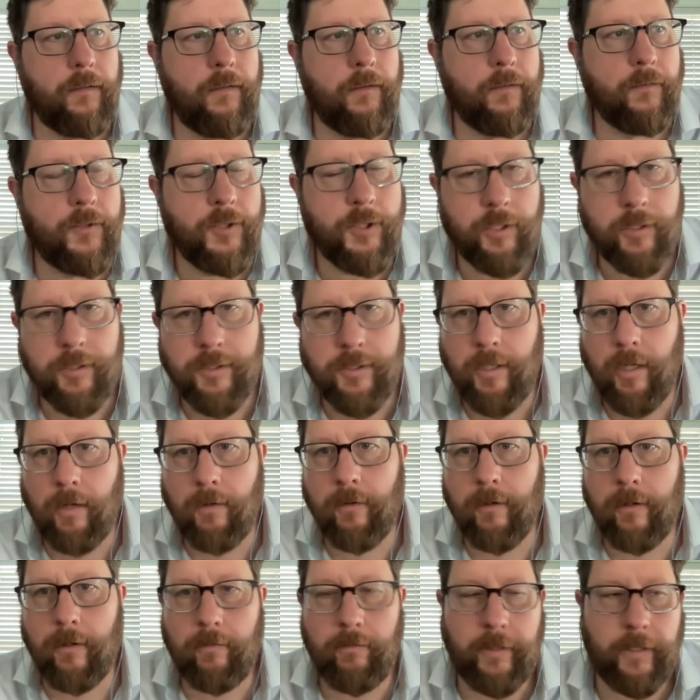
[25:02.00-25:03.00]
you know,
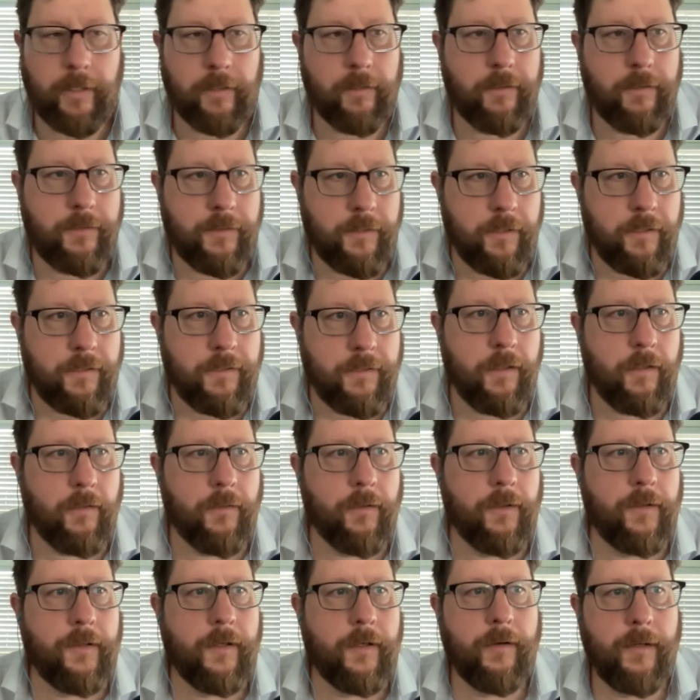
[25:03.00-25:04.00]
churchgoers, regular
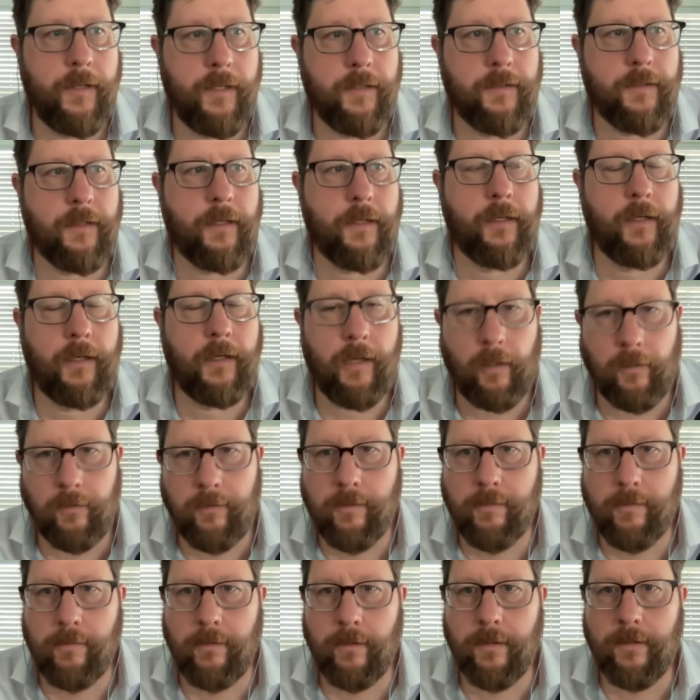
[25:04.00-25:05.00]
churchgoers, there is a
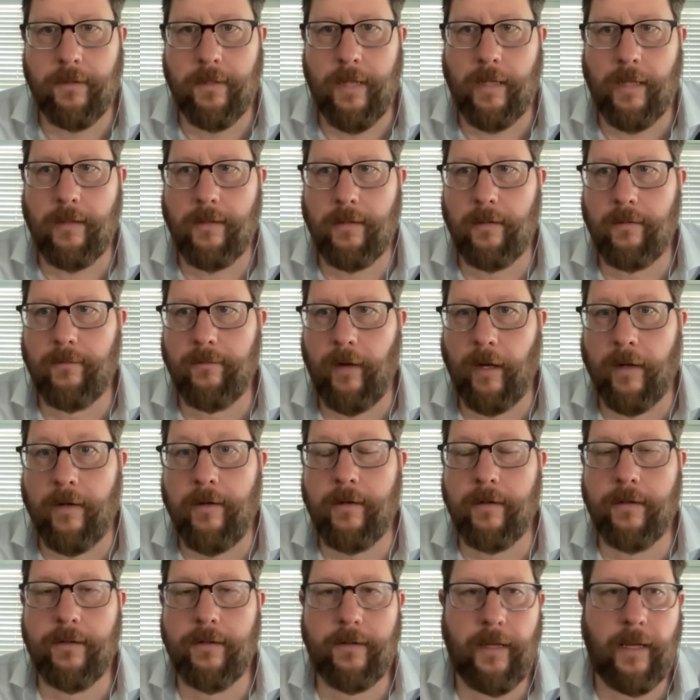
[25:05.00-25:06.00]
cultural sense of
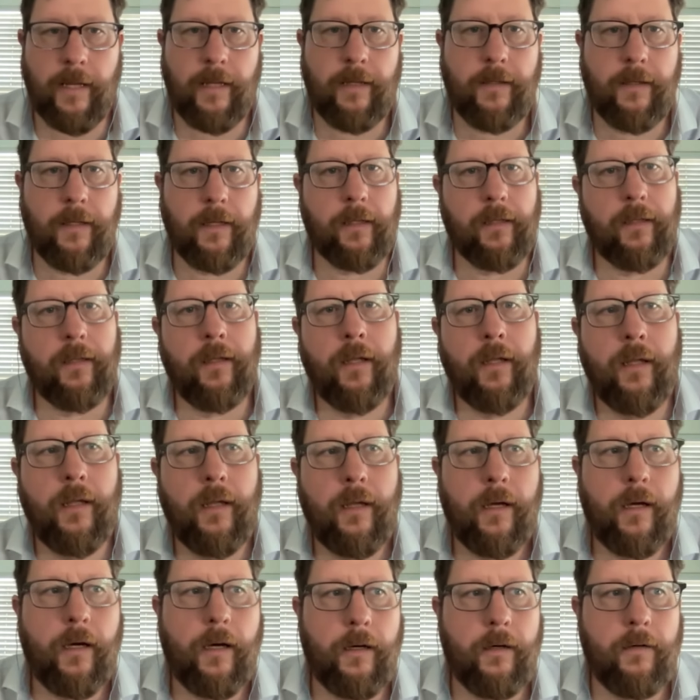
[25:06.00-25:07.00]
understanding
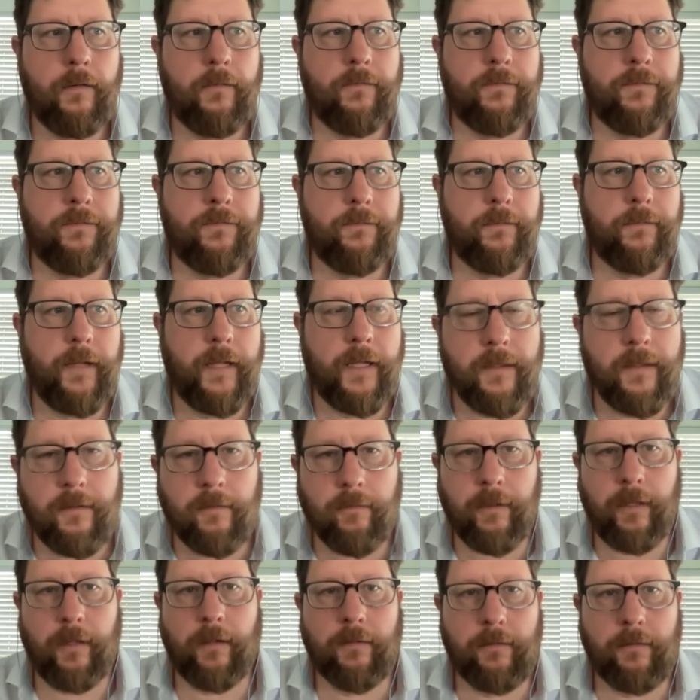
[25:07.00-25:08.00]
of
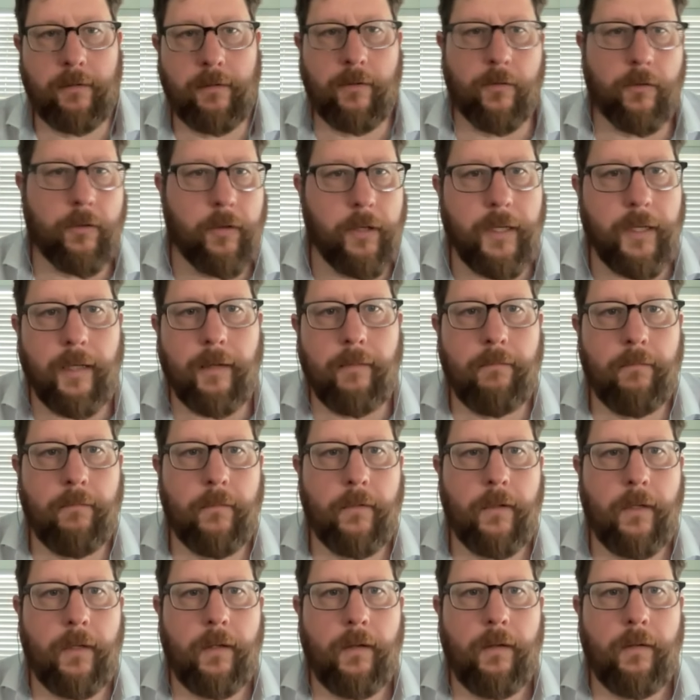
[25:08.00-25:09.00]
Israel's story.
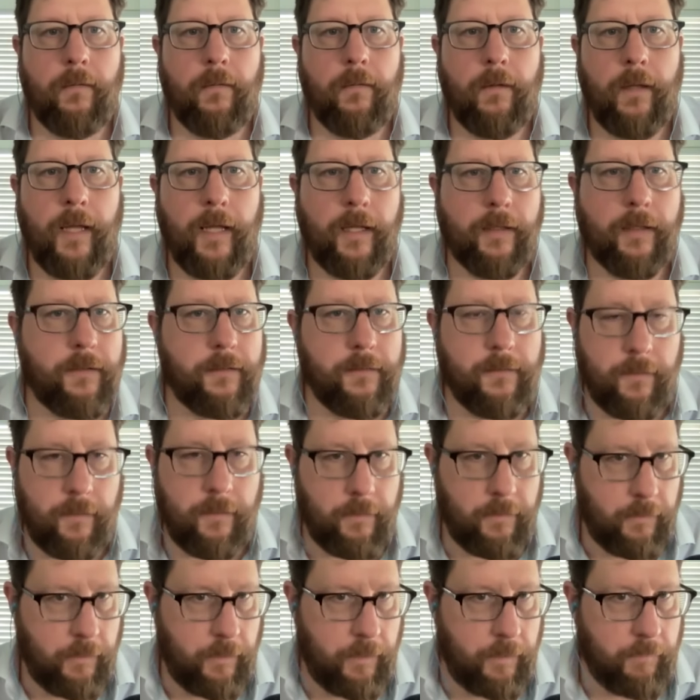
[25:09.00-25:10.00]

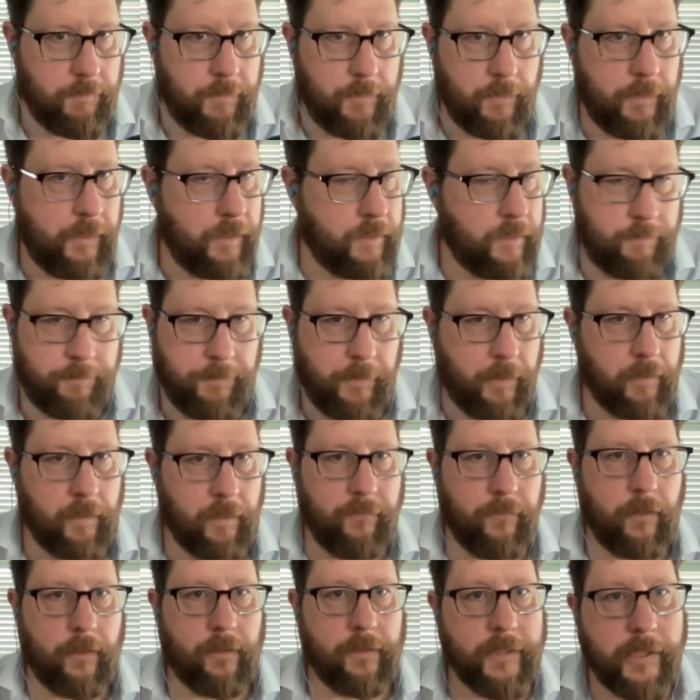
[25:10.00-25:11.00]
It's part
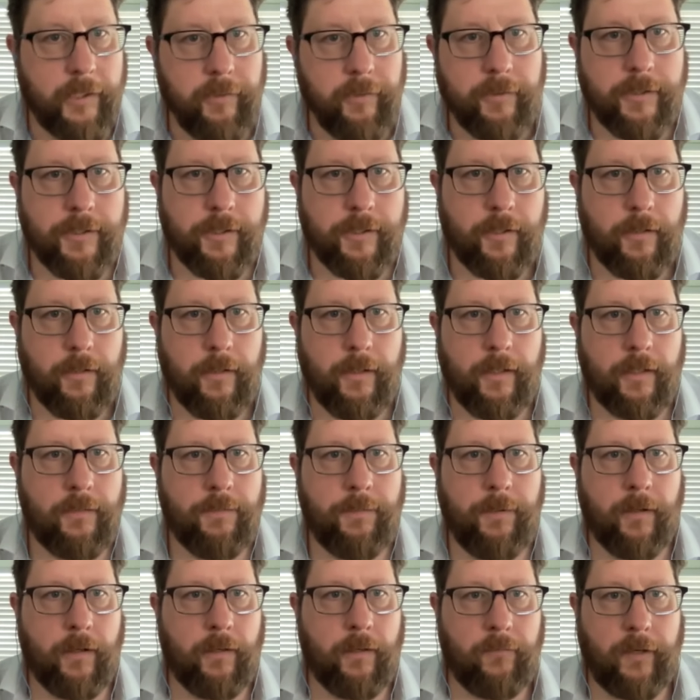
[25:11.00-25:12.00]
of our literature. It's
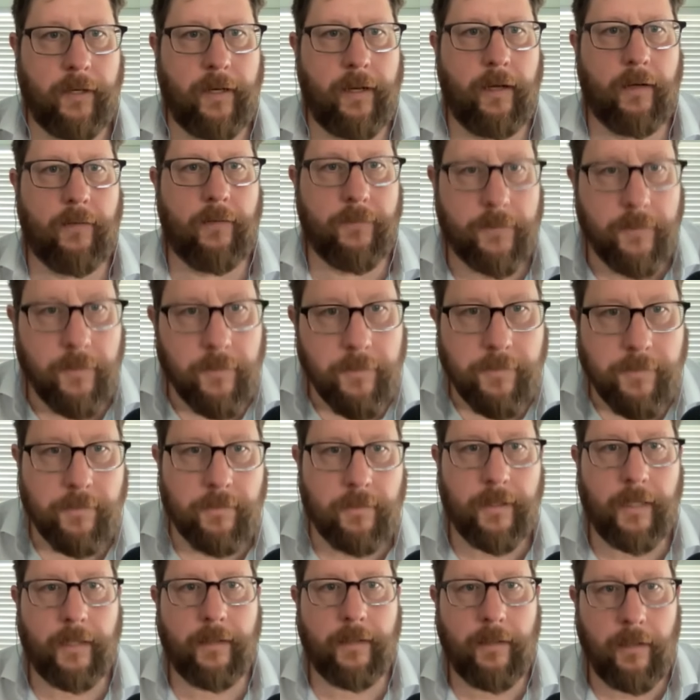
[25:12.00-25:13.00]
part of our kind of
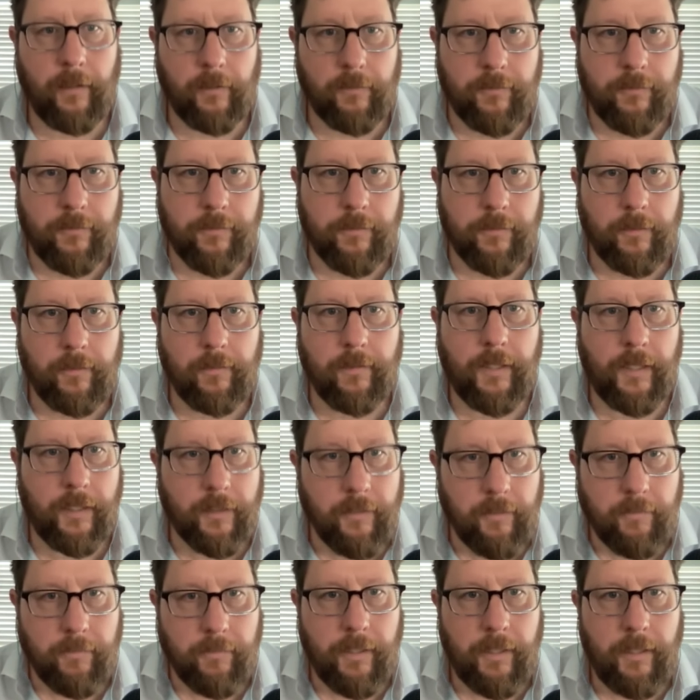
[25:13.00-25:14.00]
social and cultural
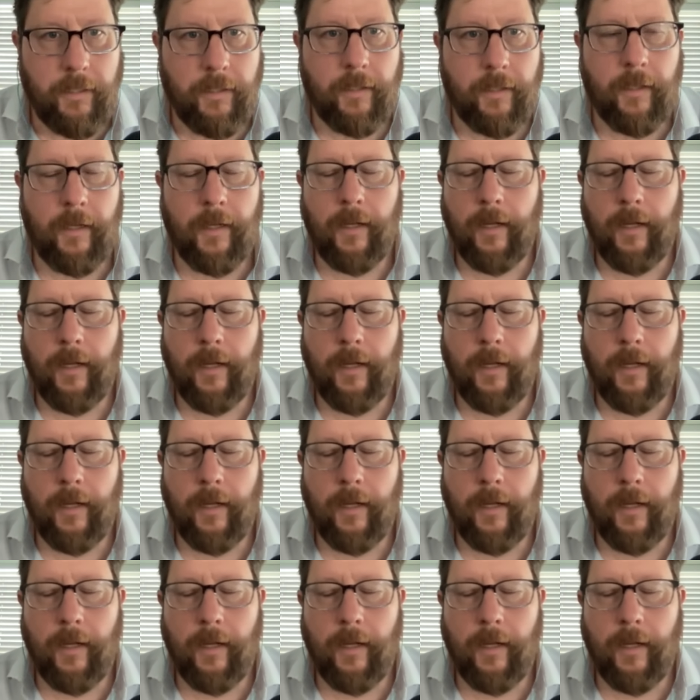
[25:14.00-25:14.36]
history.